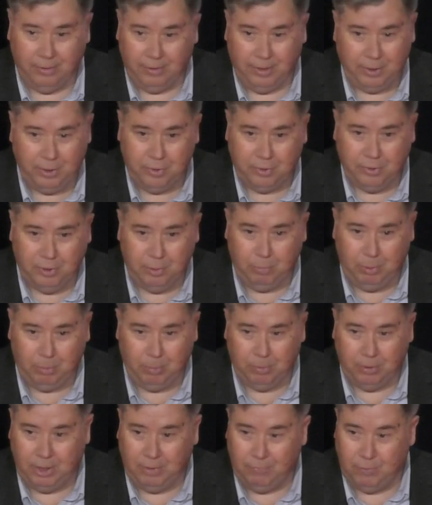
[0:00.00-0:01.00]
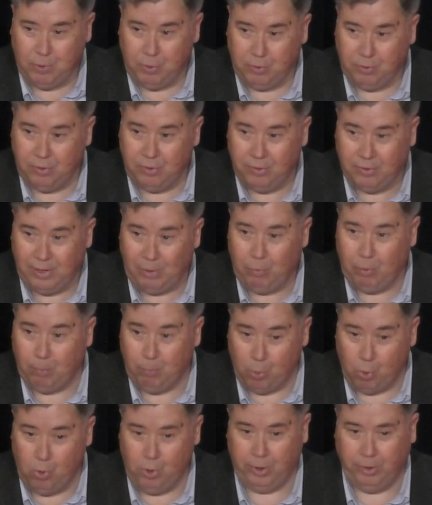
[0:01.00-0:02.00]
They just see people they've known since they were
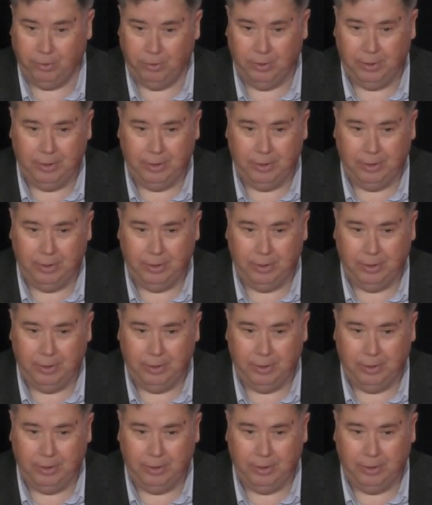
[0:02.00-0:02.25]
born